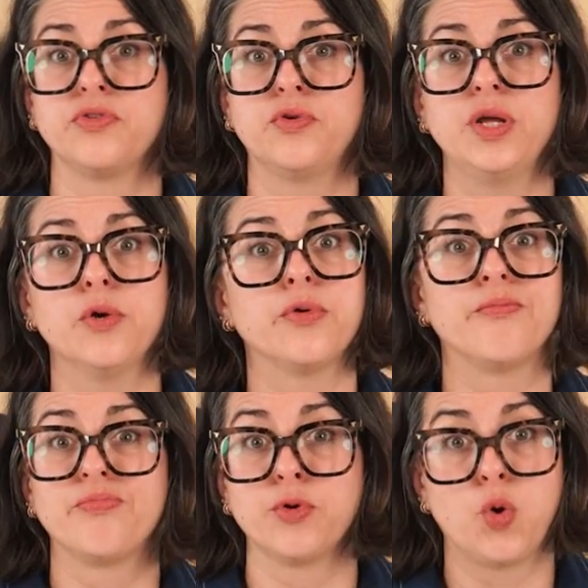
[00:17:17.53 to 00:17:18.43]
studio,
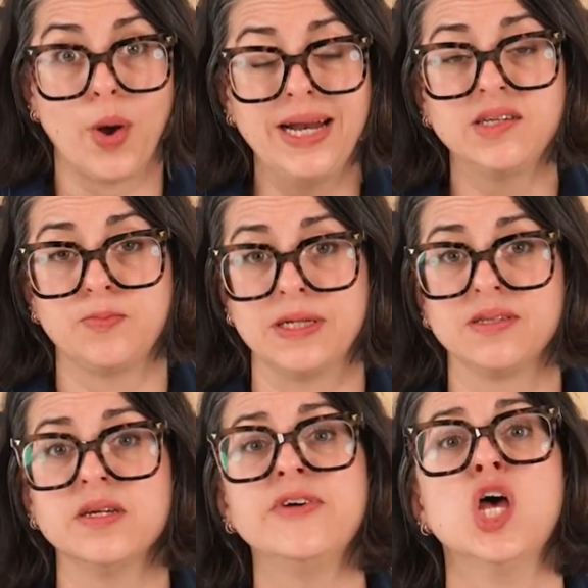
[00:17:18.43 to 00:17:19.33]
they're quite
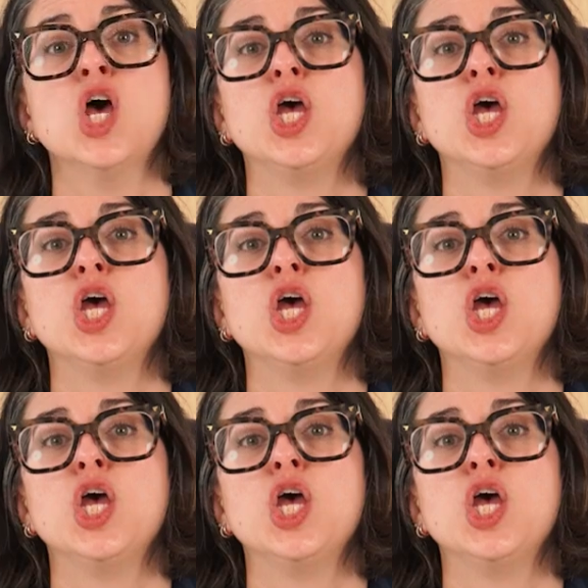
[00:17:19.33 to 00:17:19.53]
expensive.